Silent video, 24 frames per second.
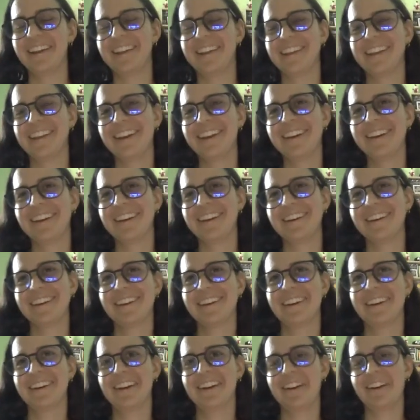think
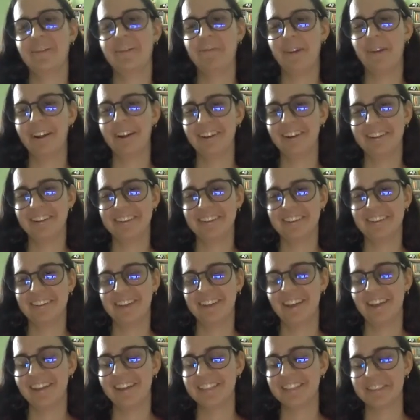what
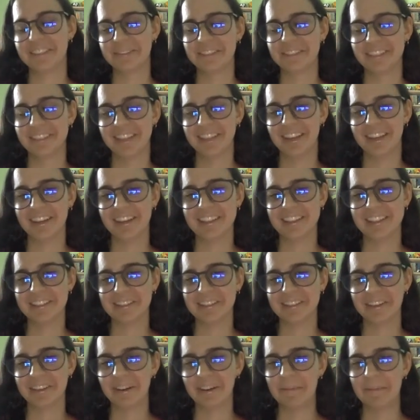Candace was saying is
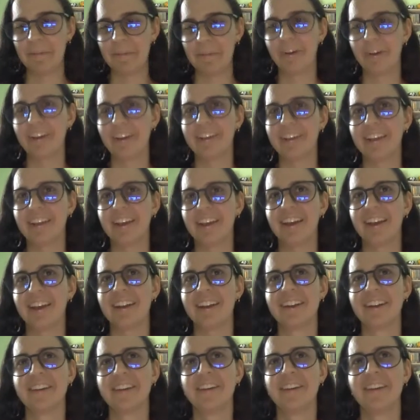very important, that
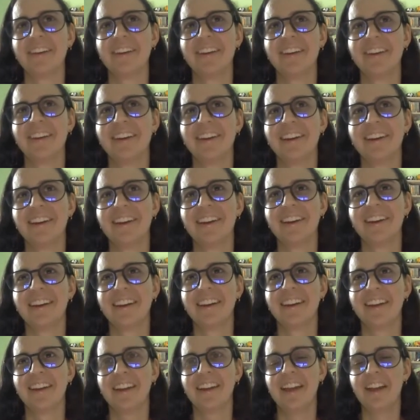
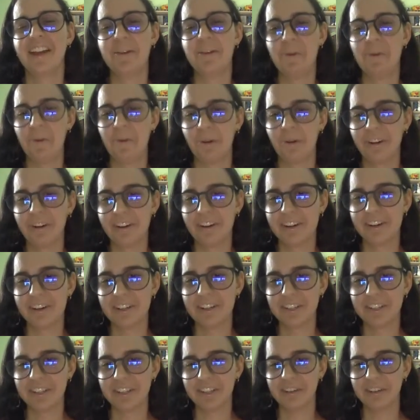in order
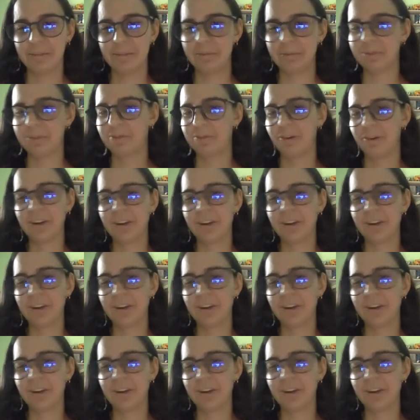to, before